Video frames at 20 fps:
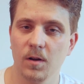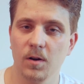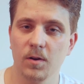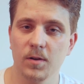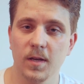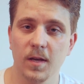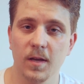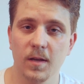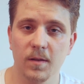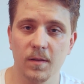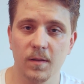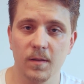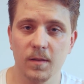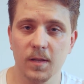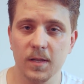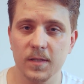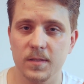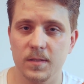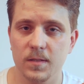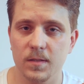Okay,
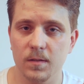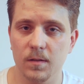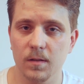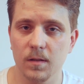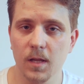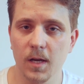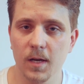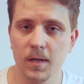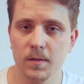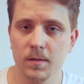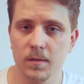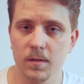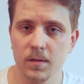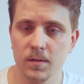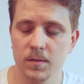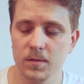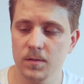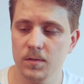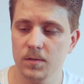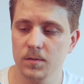let's light
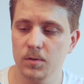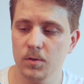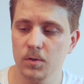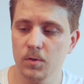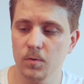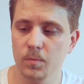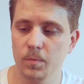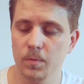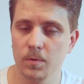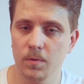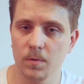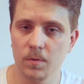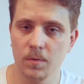this tube.